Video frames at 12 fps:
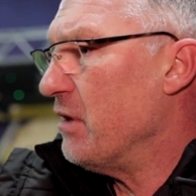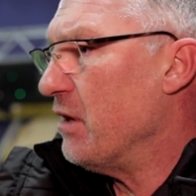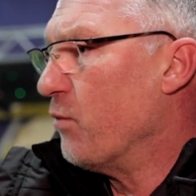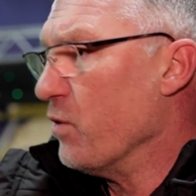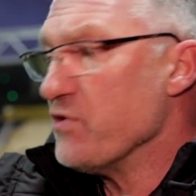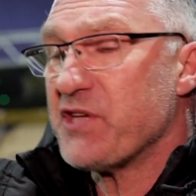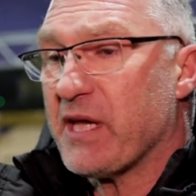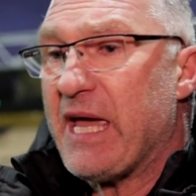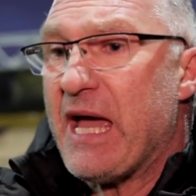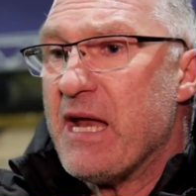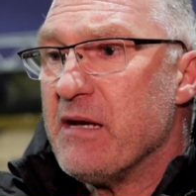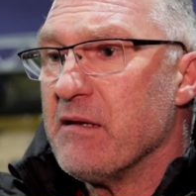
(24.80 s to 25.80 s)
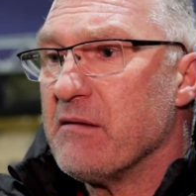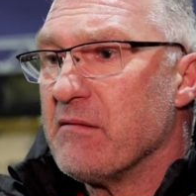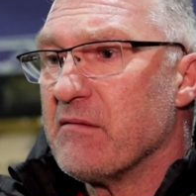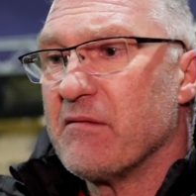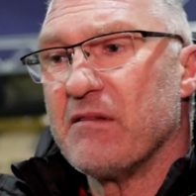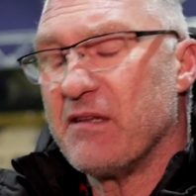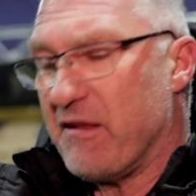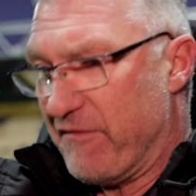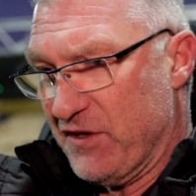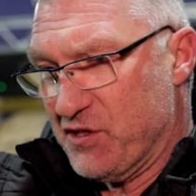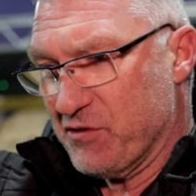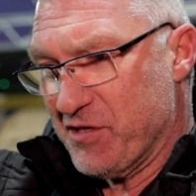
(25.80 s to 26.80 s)
once again the
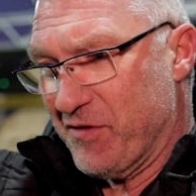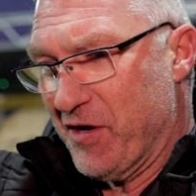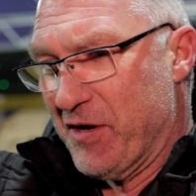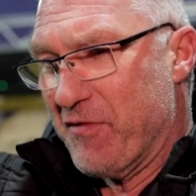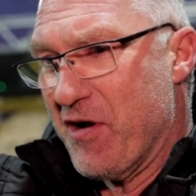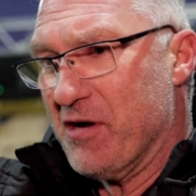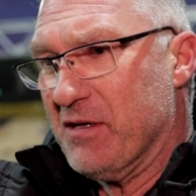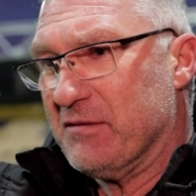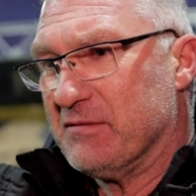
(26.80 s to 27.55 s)
officials have got it wrong,